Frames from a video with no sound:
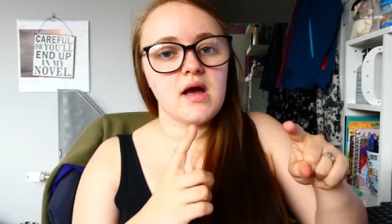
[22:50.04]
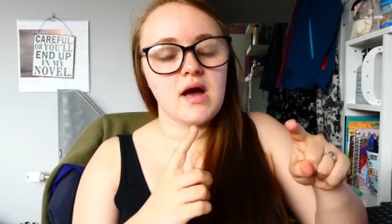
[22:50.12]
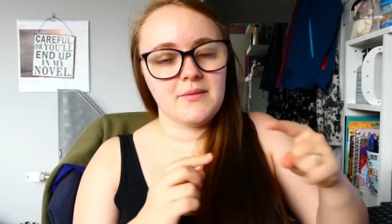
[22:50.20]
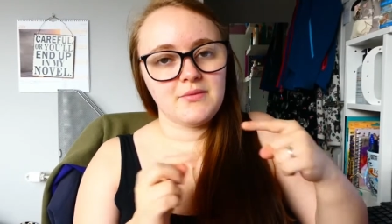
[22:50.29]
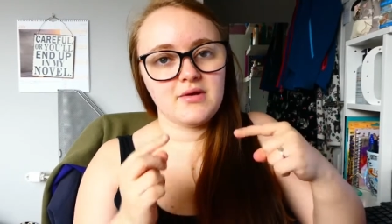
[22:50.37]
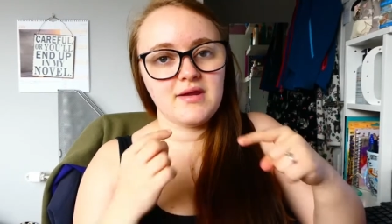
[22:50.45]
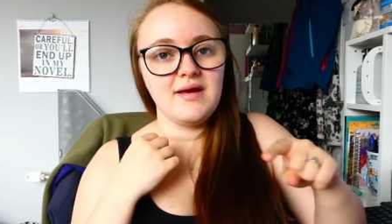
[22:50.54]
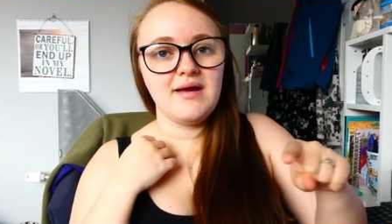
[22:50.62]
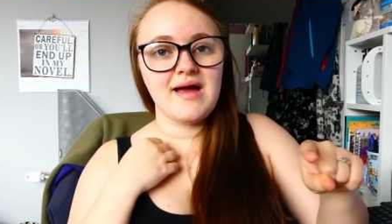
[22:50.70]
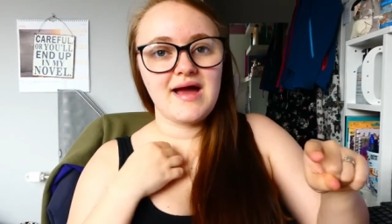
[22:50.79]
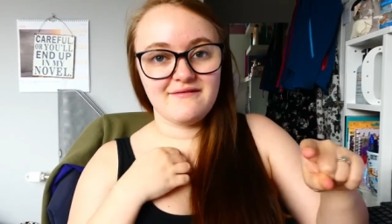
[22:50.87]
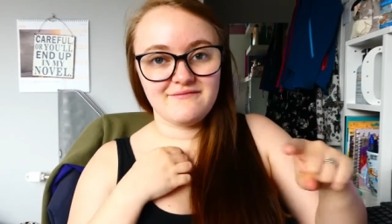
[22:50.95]
I'm gonna
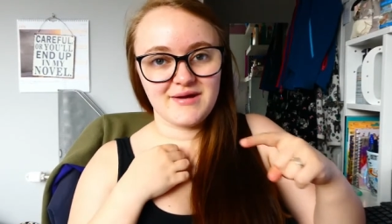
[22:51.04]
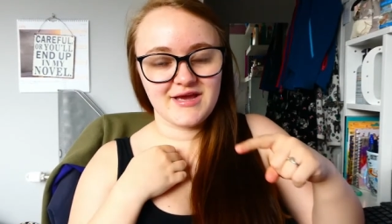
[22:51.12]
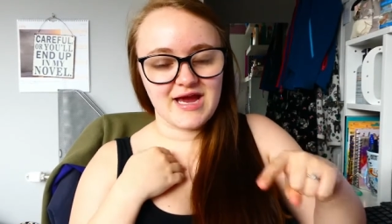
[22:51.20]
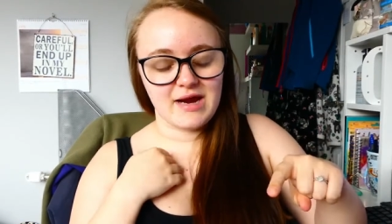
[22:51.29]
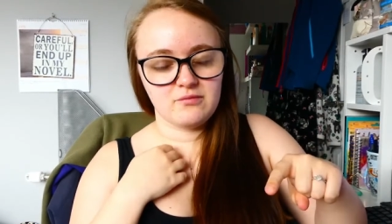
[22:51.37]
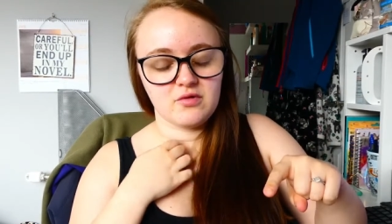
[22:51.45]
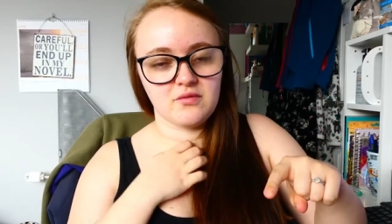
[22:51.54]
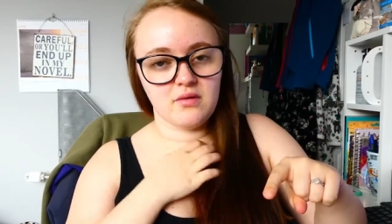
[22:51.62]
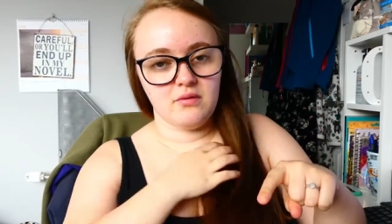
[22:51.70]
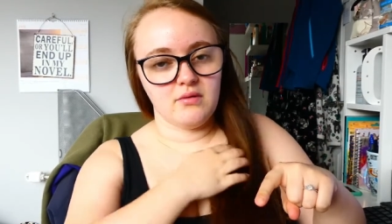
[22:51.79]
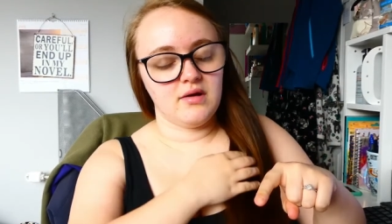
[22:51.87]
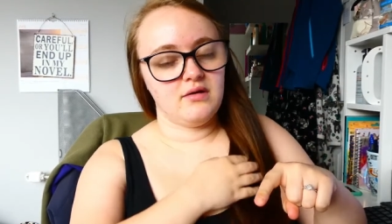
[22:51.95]
have my camera
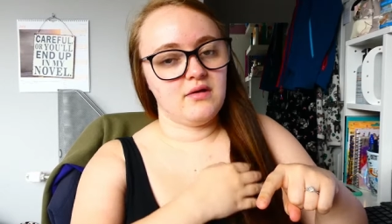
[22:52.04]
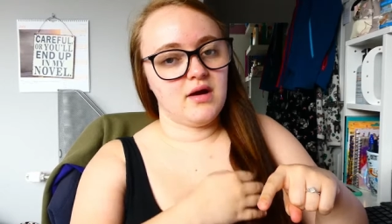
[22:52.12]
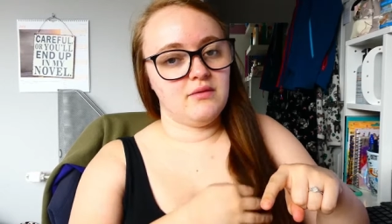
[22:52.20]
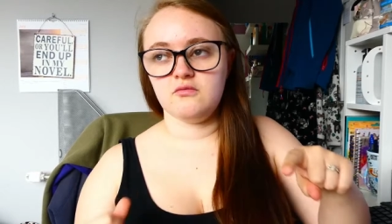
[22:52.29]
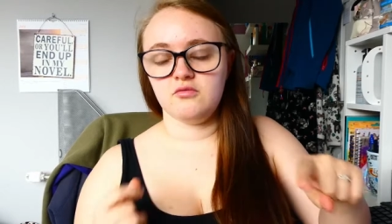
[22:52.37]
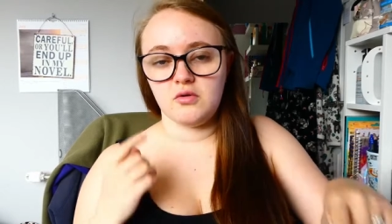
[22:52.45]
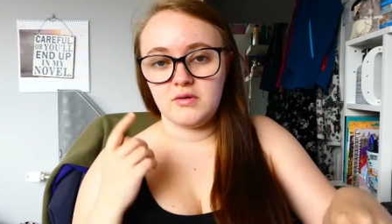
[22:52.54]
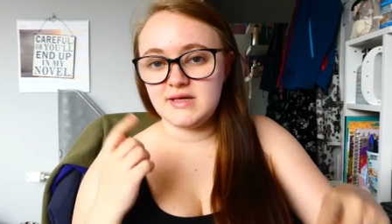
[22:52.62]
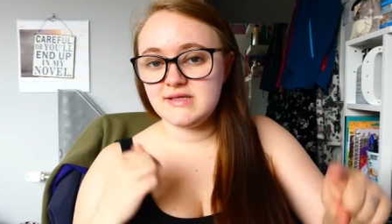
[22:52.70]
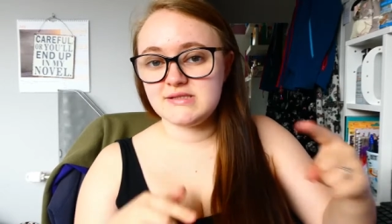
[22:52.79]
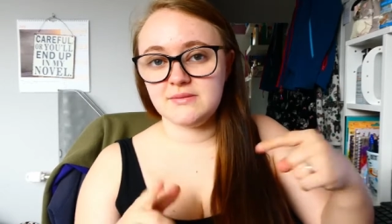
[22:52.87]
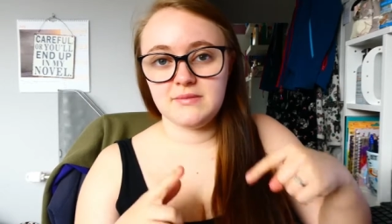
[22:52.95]
roll, um,
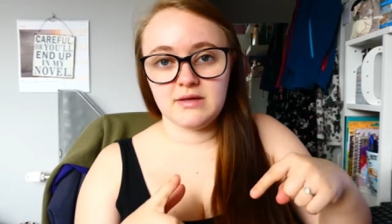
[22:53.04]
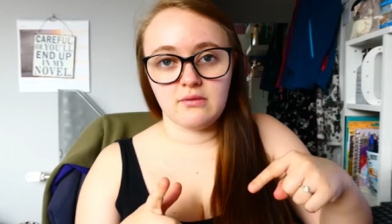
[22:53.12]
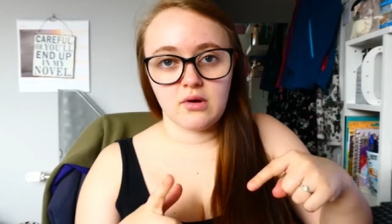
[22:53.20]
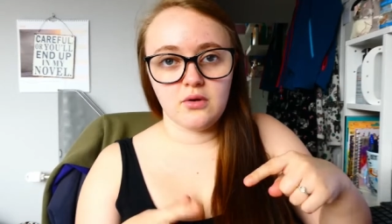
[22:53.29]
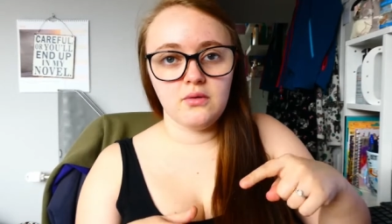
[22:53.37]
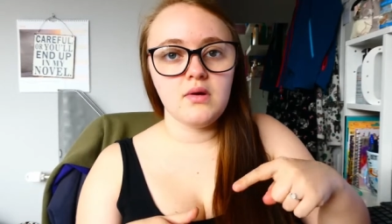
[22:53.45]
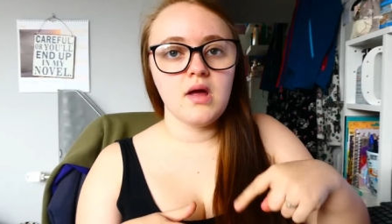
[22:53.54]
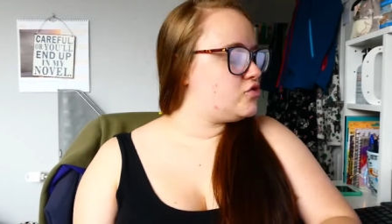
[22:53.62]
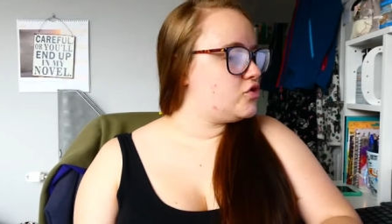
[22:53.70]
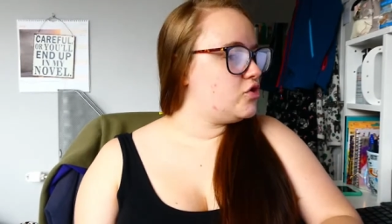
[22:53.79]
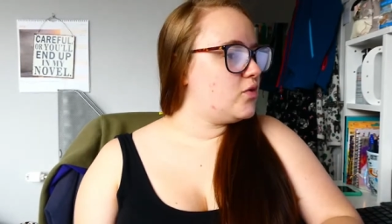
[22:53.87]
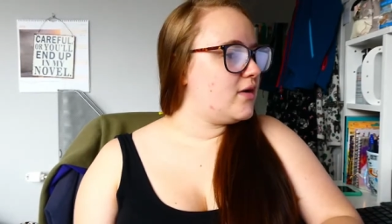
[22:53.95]
rolling some b-roll.
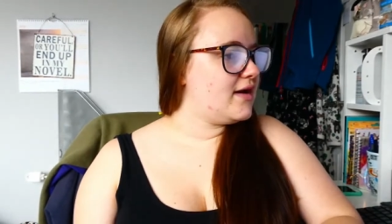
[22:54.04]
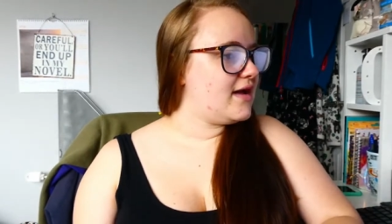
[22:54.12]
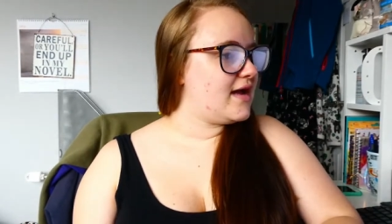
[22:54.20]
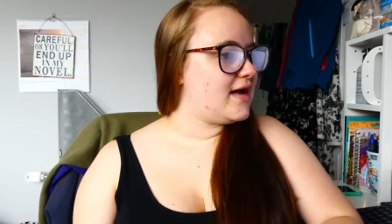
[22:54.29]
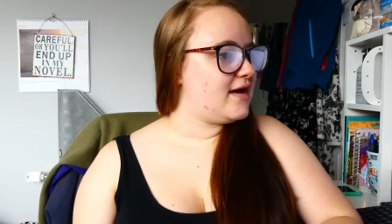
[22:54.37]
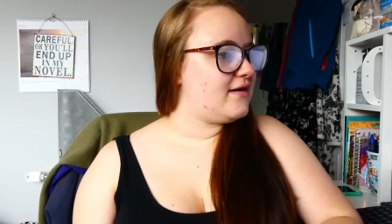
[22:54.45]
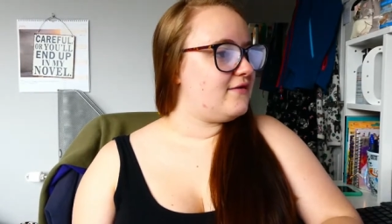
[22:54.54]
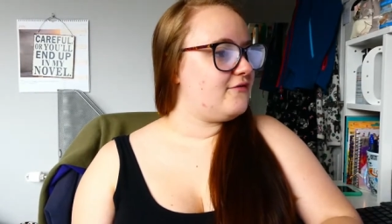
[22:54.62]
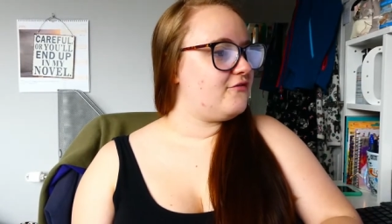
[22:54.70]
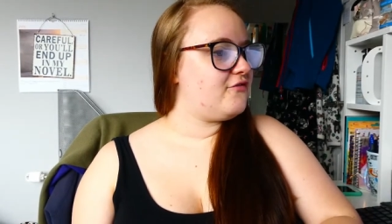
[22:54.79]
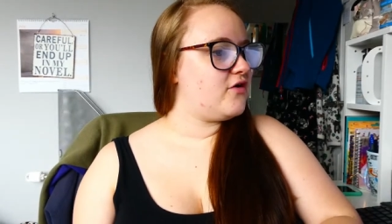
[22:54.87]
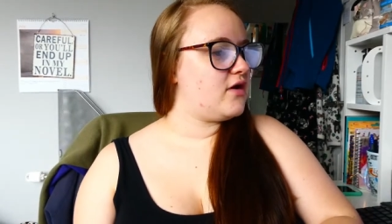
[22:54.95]
Do I
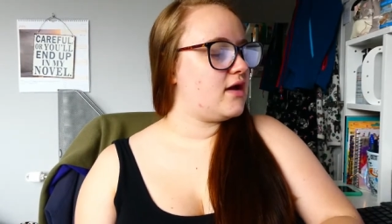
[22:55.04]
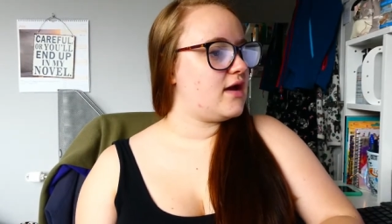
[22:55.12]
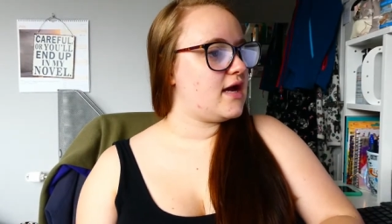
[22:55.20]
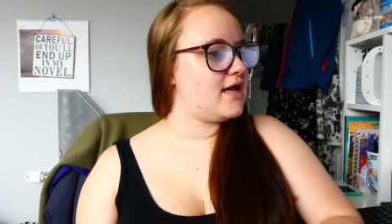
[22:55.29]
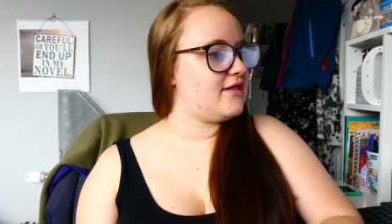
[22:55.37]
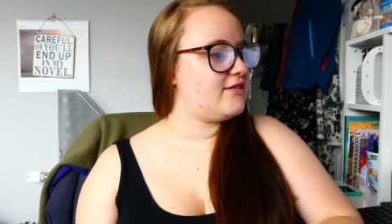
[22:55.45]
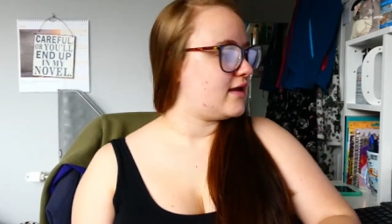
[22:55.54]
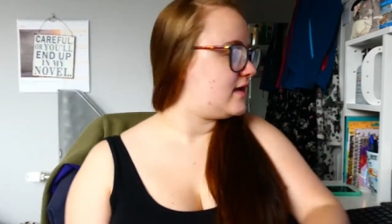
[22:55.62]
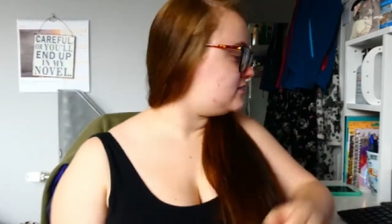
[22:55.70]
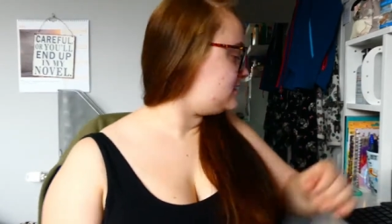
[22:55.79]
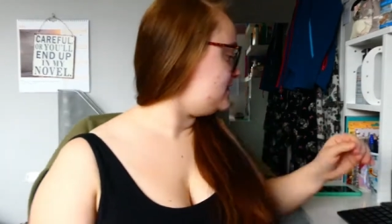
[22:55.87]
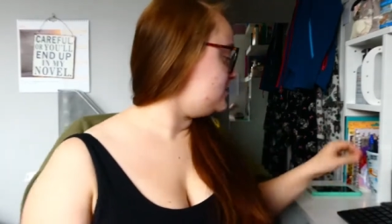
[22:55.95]
have anything
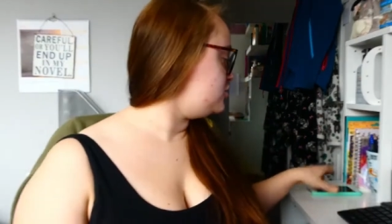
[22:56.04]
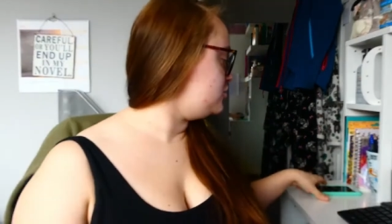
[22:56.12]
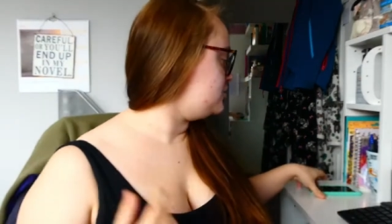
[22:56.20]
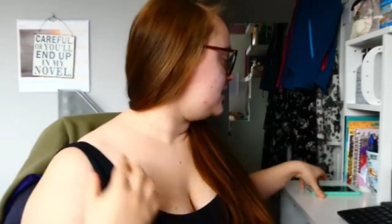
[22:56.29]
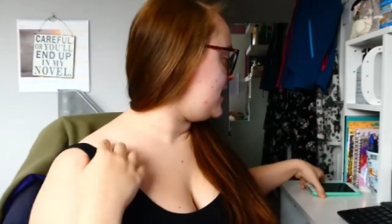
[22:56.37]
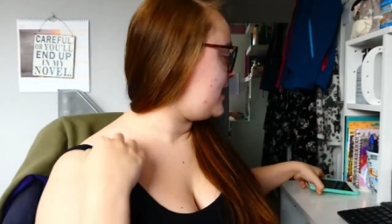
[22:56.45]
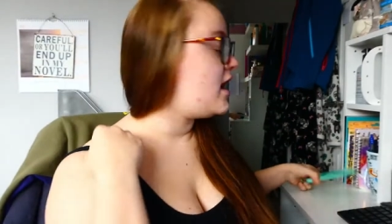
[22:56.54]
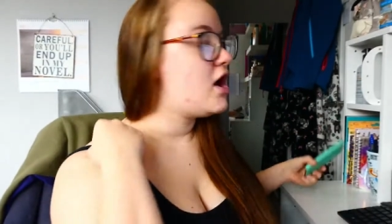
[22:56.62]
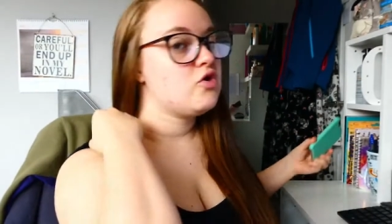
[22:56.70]
else I need to do today?